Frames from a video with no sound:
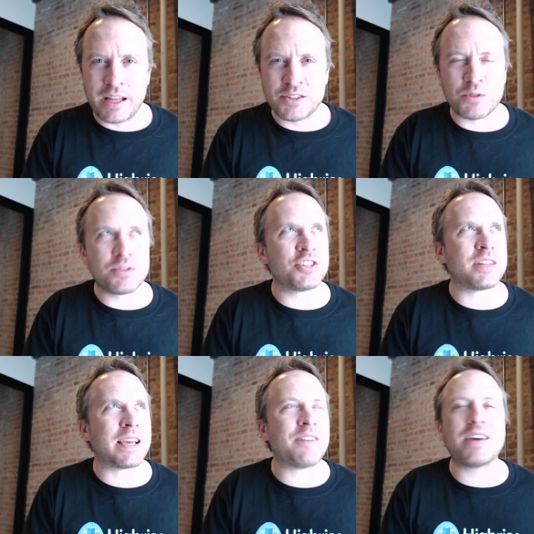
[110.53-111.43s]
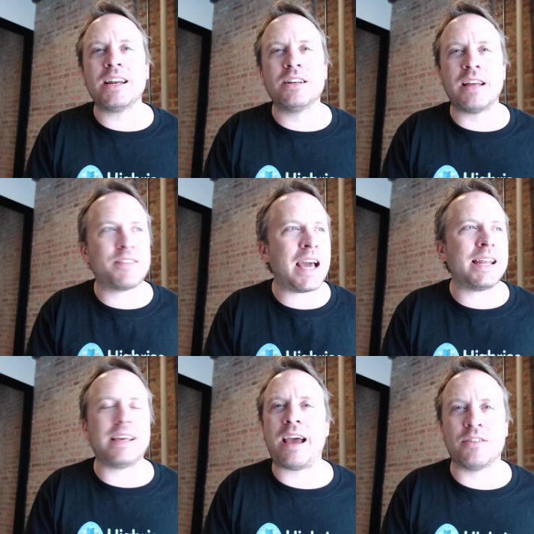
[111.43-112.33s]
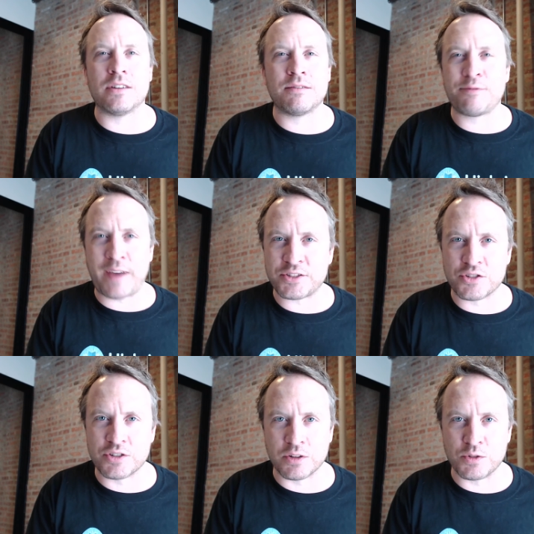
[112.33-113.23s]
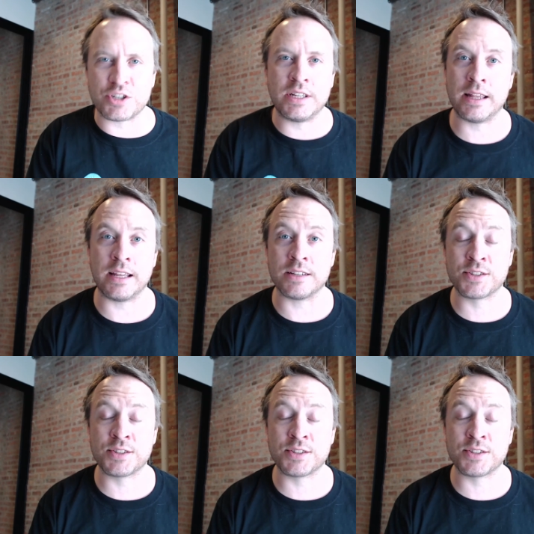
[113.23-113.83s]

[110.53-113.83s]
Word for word: and so it was just like I've got to, I've got to have a faster solution in this.